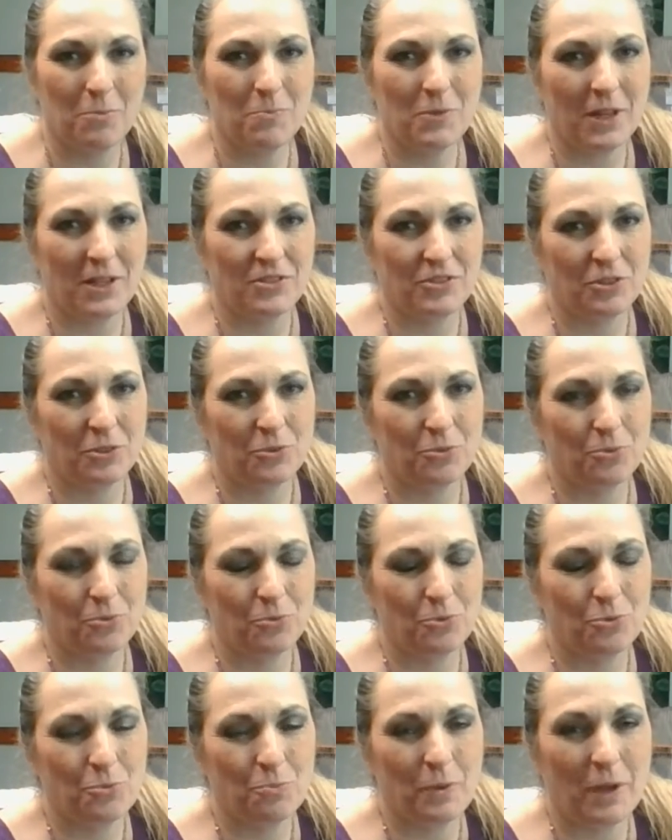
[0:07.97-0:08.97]
That's a
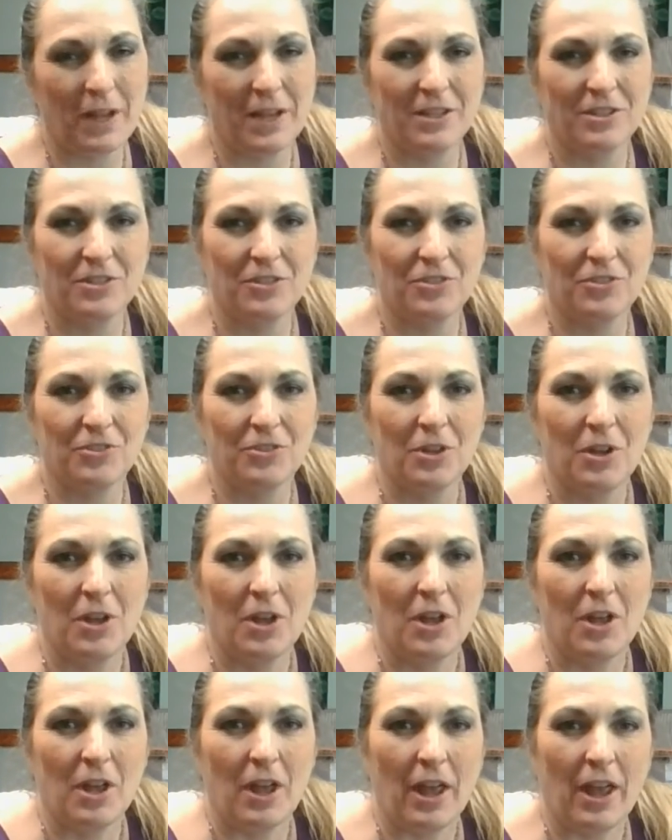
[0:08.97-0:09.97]
group ages
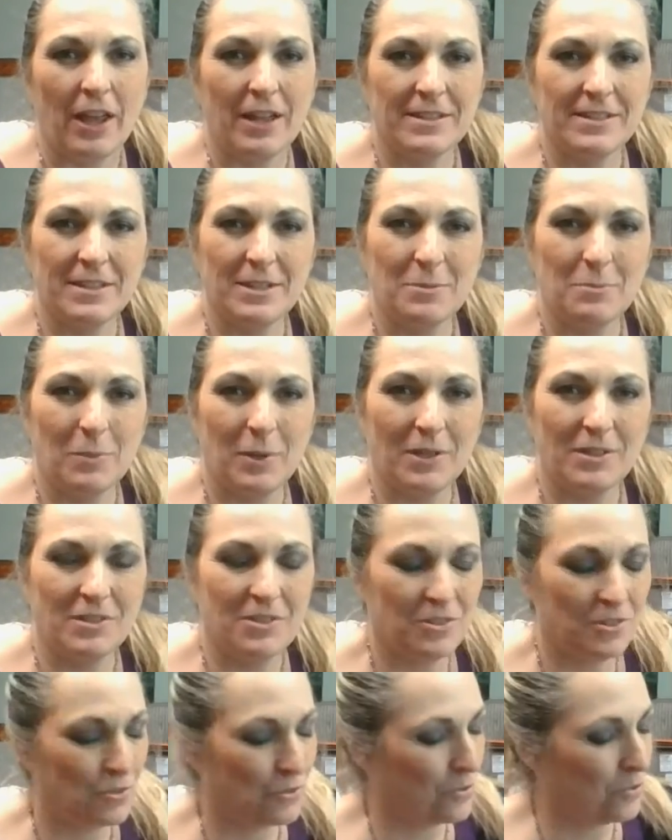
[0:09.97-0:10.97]
18 months
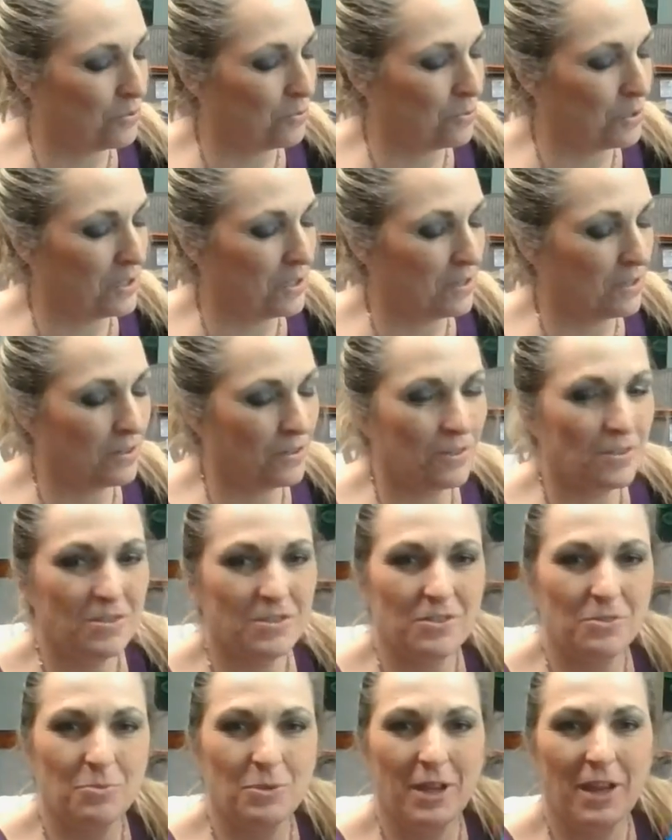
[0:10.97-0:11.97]
to 3
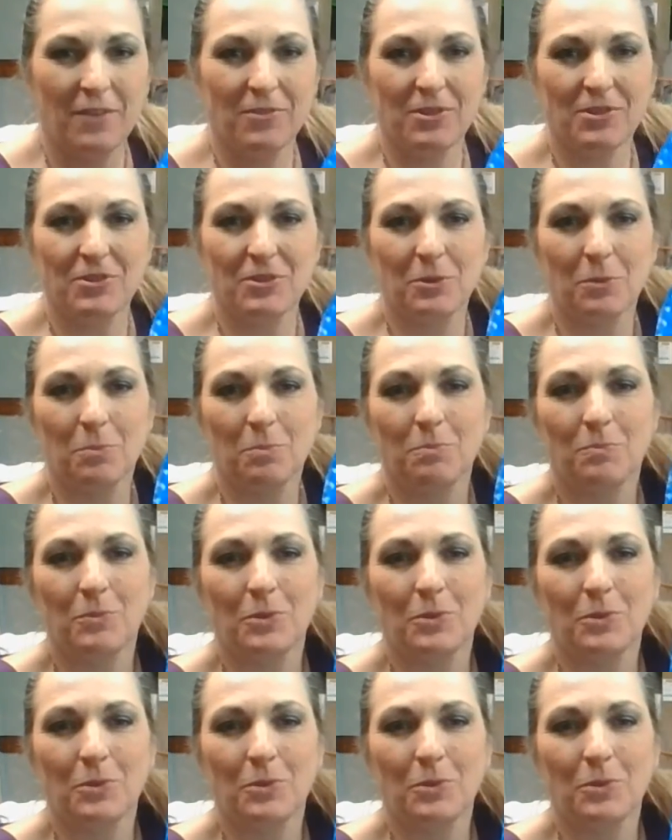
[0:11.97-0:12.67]
years. We have this little